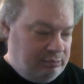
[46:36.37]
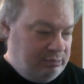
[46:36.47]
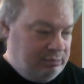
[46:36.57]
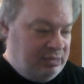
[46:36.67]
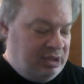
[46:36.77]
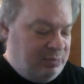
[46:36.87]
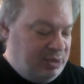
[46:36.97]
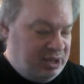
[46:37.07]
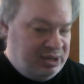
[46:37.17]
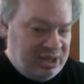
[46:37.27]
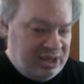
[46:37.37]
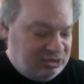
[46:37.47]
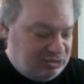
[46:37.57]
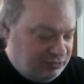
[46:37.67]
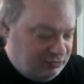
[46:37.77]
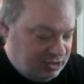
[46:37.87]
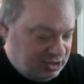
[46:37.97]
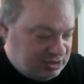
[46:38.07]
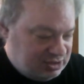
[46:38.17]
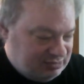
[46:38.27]
I paid extra for
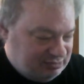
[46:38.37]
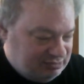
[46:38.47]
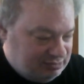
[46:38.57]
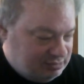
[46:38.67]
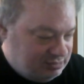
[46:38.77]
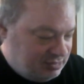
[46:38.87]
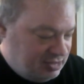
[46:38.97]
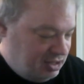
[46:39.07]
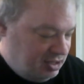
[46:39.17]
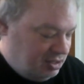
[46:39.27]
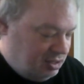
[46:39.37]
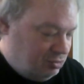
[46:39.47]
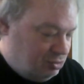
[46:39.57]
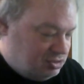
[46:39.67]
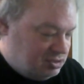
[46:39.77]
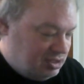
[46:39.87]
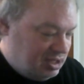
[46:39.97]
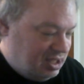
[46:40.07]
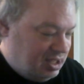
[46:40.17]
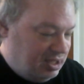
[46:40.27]
this. Of course, I
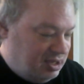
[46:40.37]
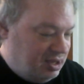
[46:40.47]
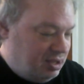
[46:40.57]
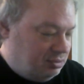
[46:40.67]
can't get it out.